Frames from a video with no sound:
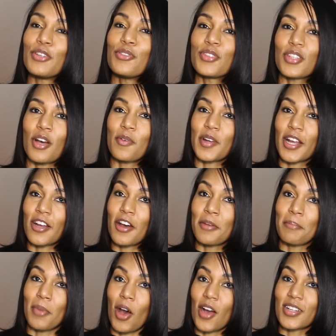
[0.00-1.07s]
you saw when I
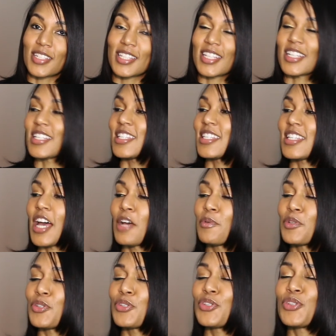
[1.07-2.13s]
unboxed this, I
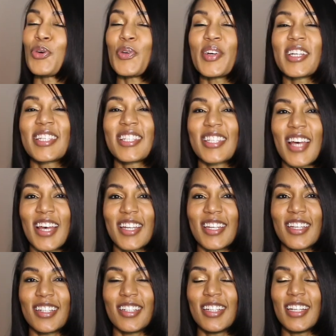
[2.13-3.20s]
was so
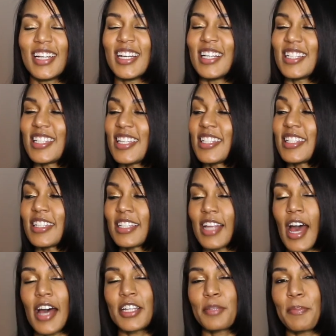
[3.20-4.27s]
excited since the
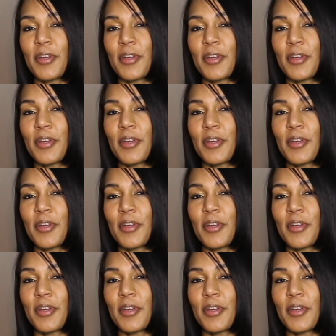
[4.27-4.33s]
last